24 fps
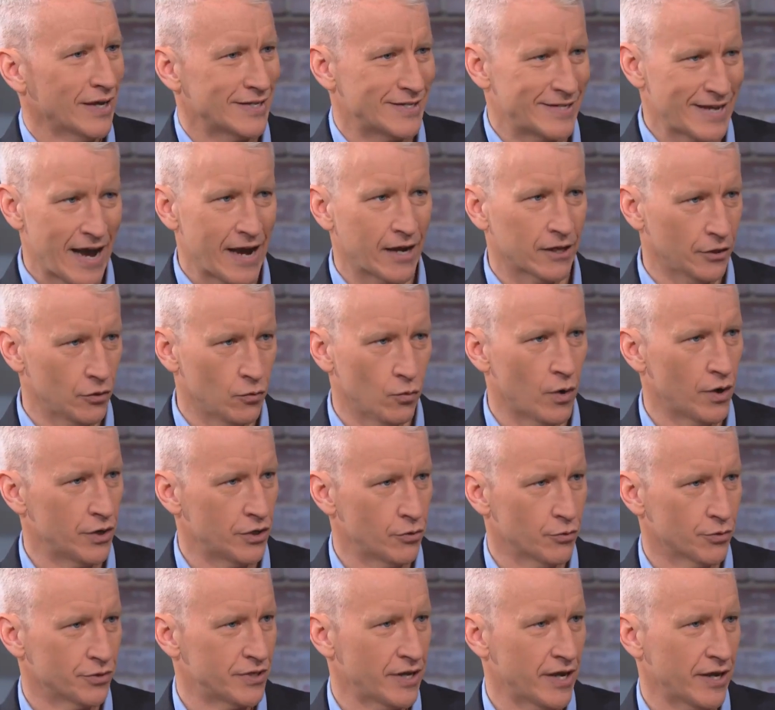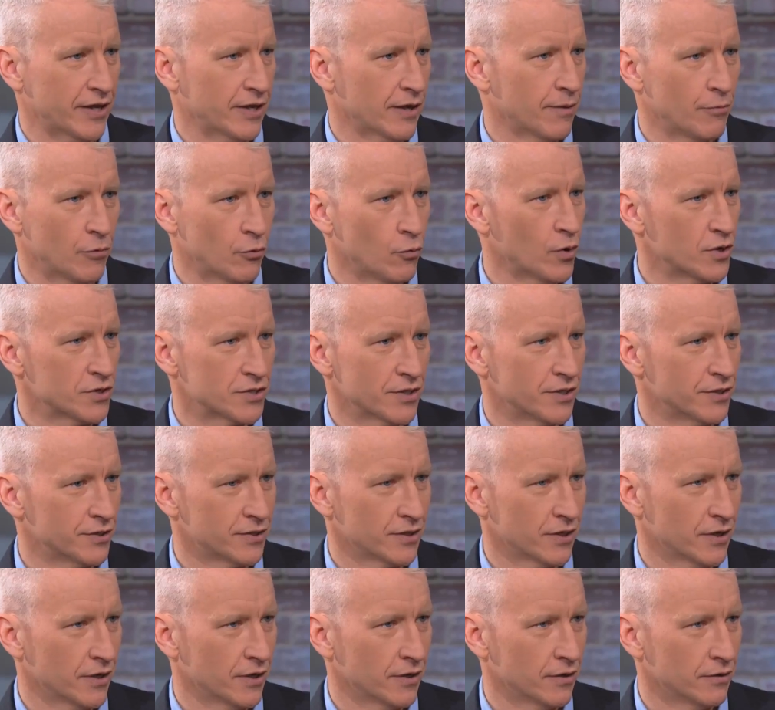exactly what you were taking. I mean, it wasn't...
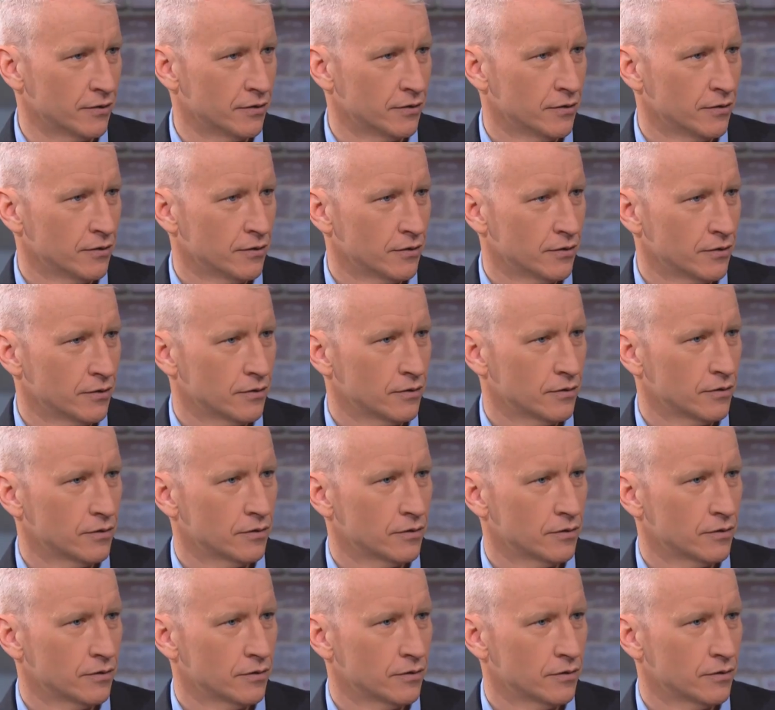Uh... I,